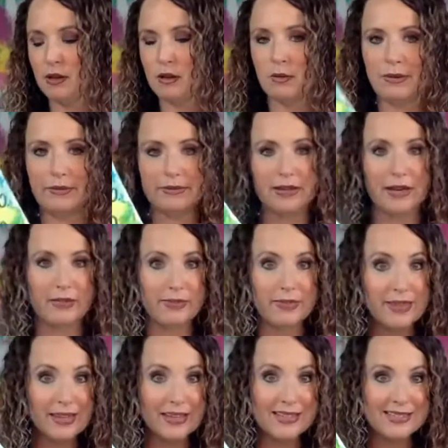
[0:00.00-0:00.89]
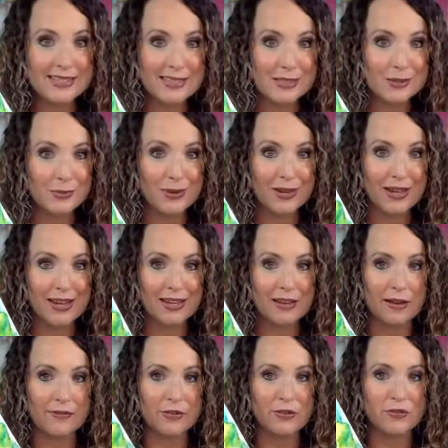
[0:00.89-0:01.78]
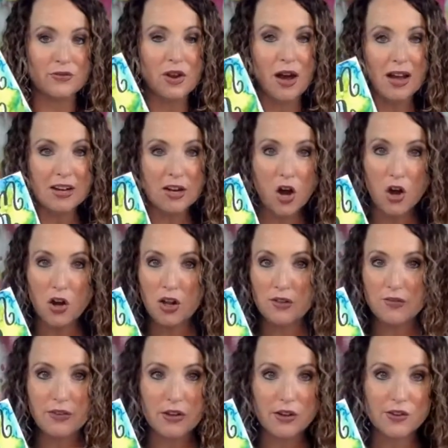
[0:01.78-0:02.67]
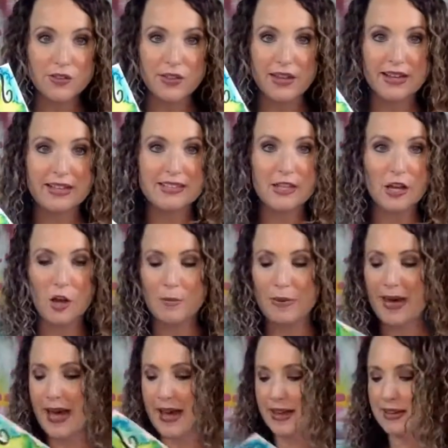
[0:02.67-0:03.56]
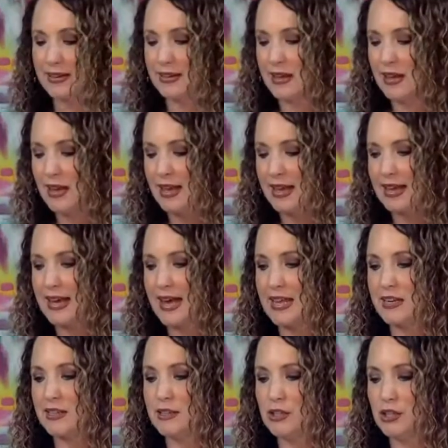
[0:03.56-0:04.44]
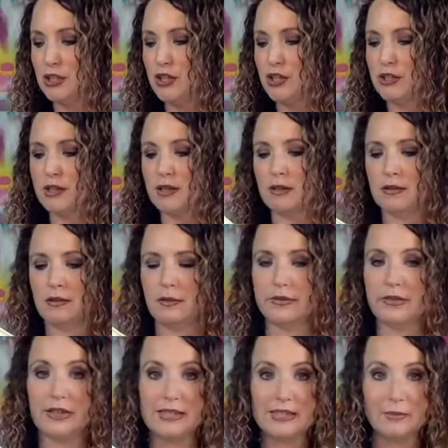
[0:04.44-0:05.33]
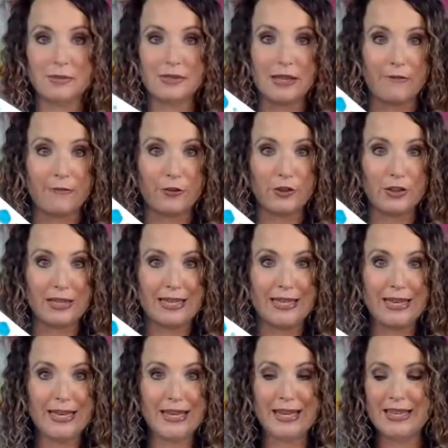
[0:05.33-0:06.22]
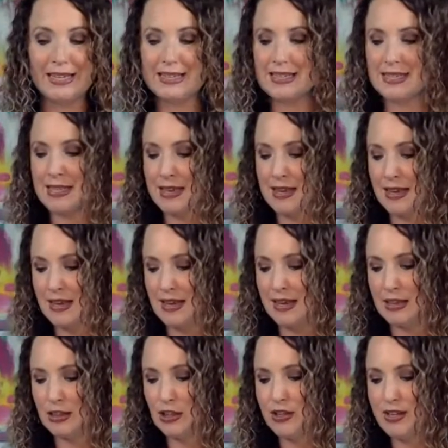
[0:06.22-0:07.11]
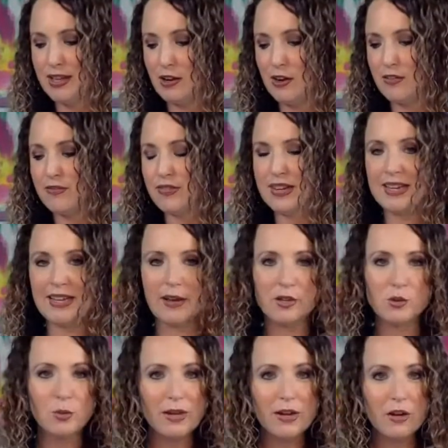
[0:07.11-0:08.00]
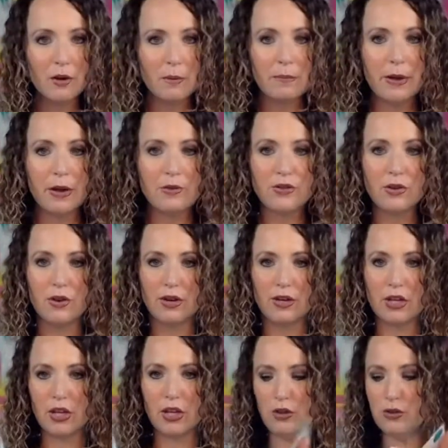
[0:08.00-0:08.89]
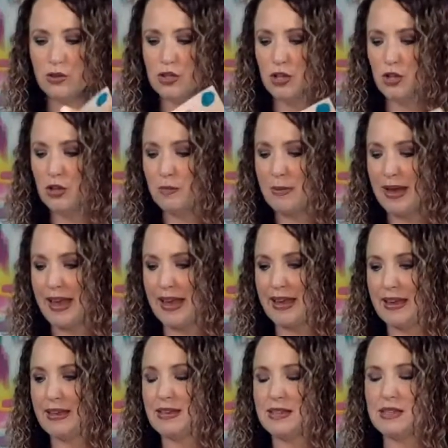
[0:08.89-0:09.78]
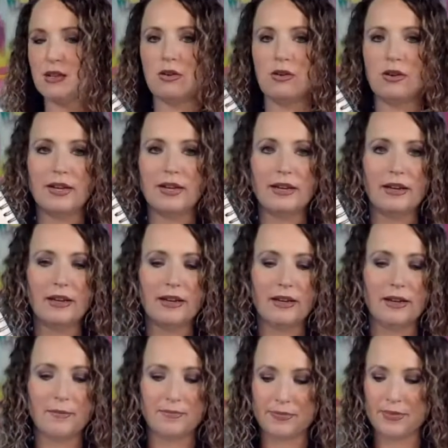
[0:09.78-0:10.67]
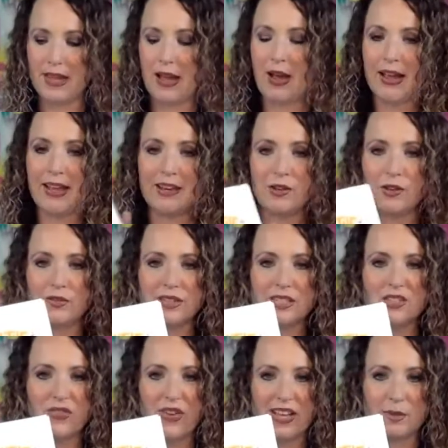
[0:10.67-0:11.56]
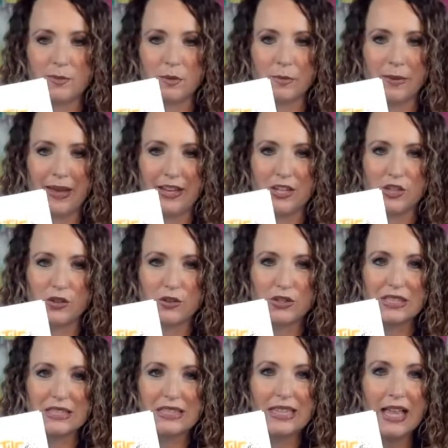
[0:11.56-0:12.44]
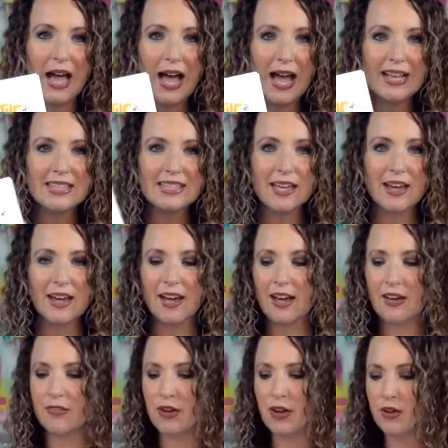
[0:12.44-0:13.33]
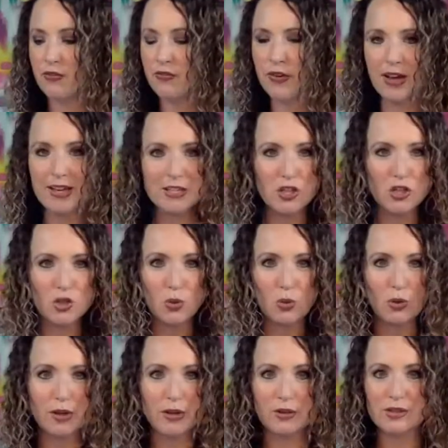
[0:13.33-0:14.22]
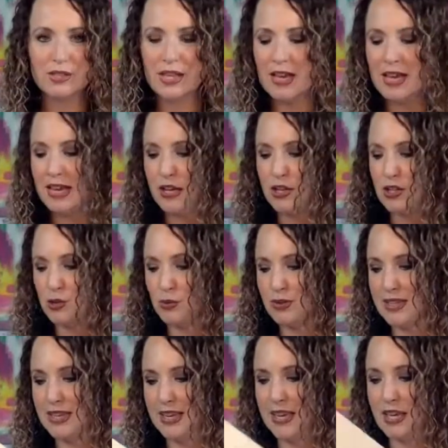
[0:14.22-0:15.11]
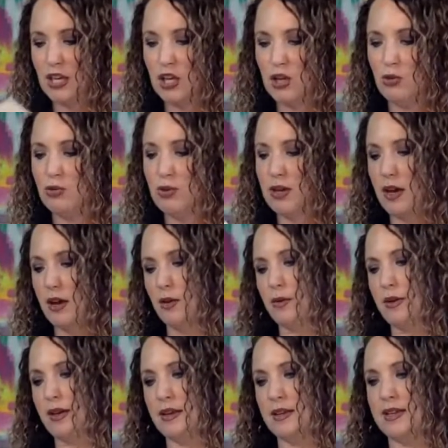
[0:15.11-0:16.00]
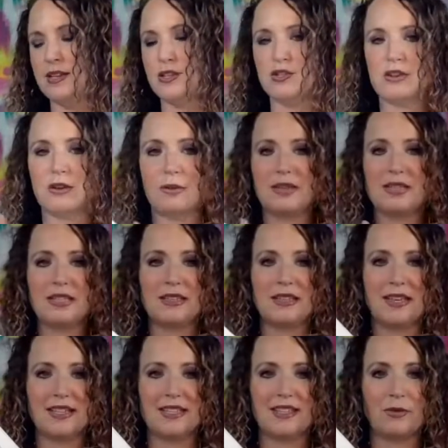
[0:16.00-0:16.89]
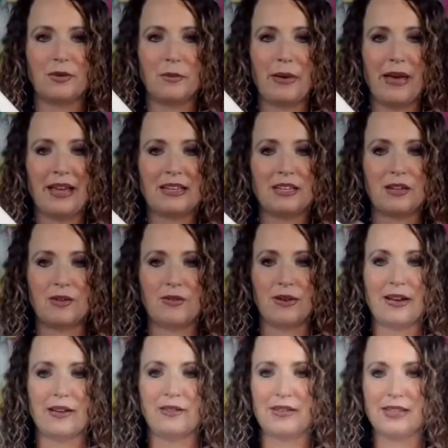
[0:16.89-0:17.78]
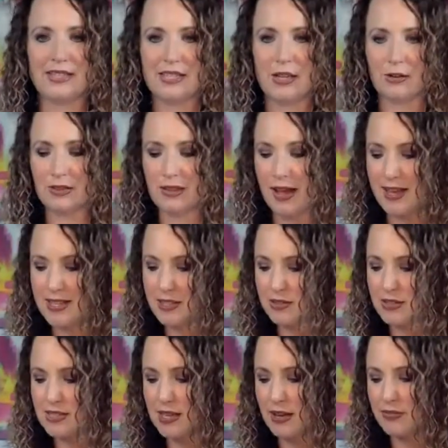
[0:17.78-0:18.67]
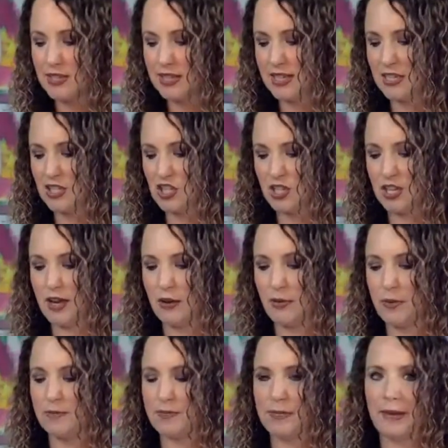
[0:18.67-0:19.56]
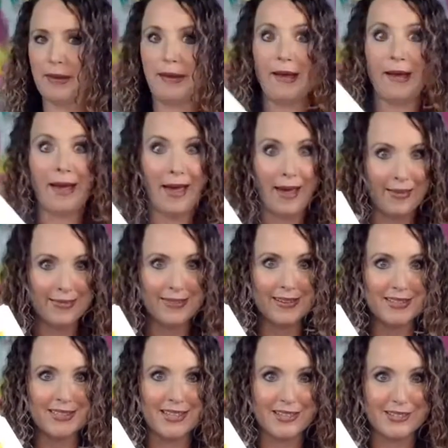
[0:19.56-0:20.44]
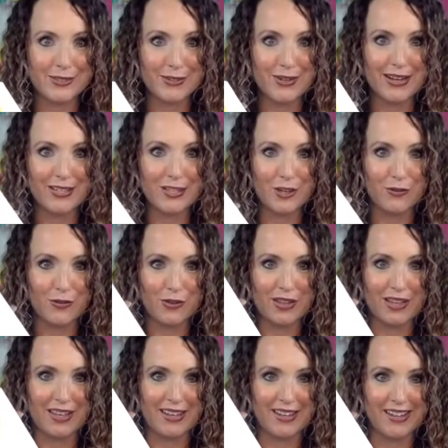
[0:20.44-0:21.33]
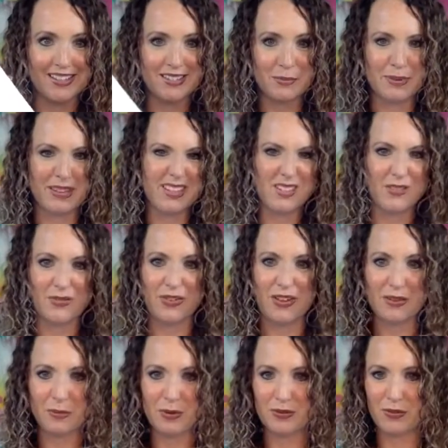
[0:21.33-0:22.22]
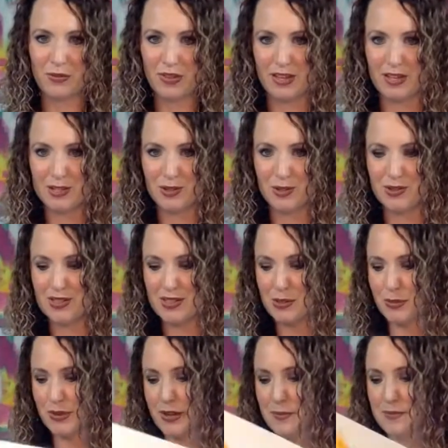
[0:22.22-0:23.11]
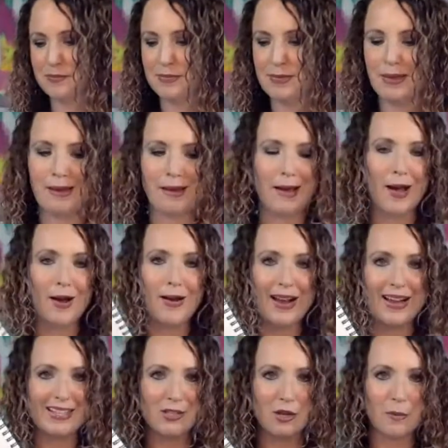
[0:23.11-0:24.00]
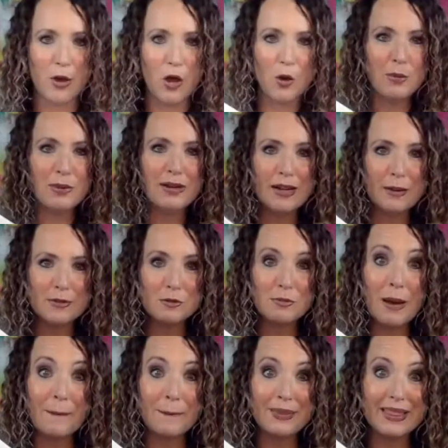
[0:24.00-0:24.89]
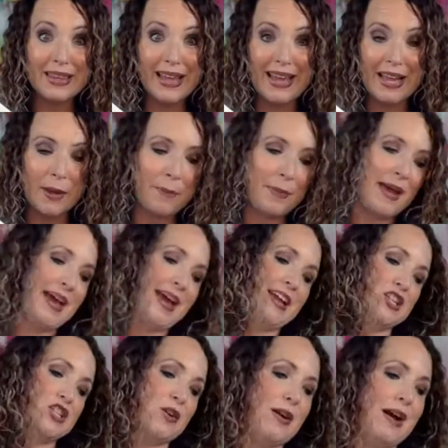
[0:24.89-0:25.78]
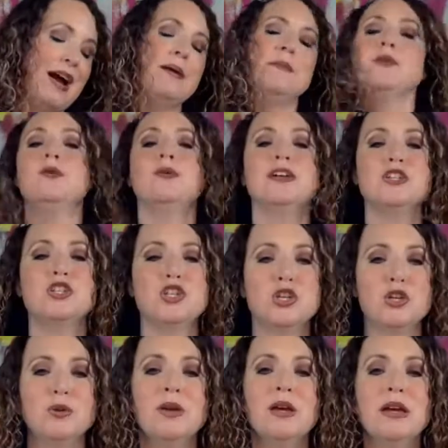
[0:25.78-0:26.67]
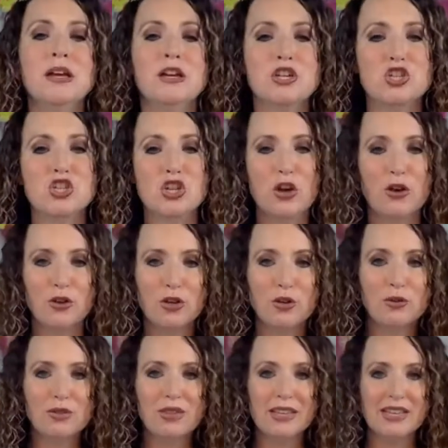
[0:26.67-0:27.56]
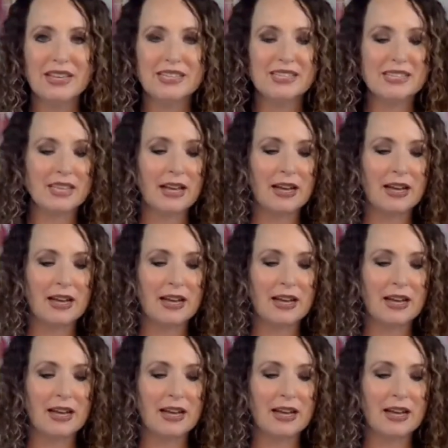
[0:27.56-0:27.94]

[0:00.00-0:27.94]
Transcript: We've done this week. If you've not caught all of our things, go back and kind of look. We've done some stuff for the kids. Look at our videos. We are both on YouTube and on this Facebook page. There's lots of fun tutorials to get you going. Yesterday we did this and I painted around it. So lots of stuff to get you going. And this yesterday too for the kids, but it's a fun one for the adults as well. All right, so I'm opening up to my blank page. Now I'm going to show you this.